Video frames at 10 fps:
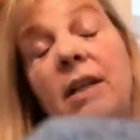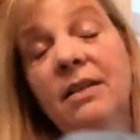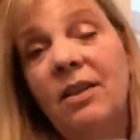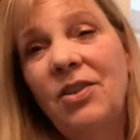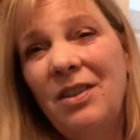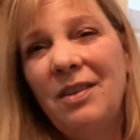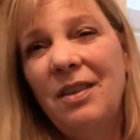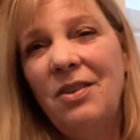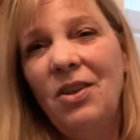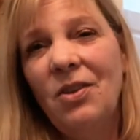want to touch
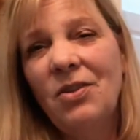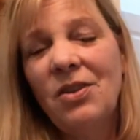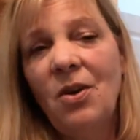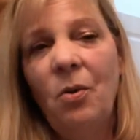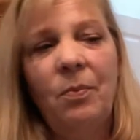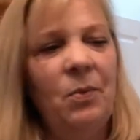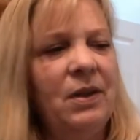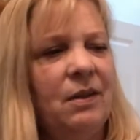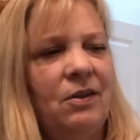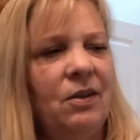your soap
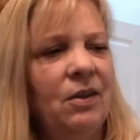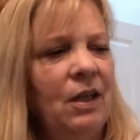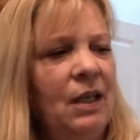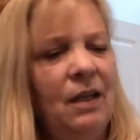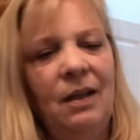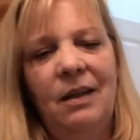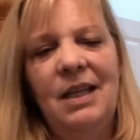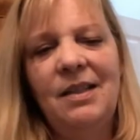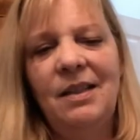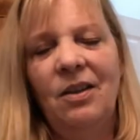with your
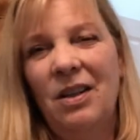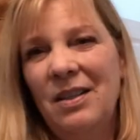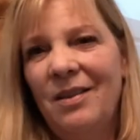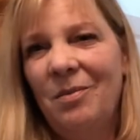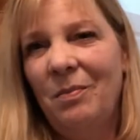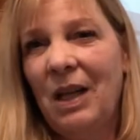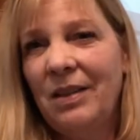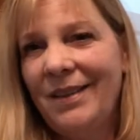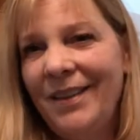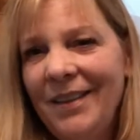heat sealer because it'll
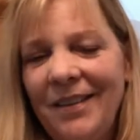melt it.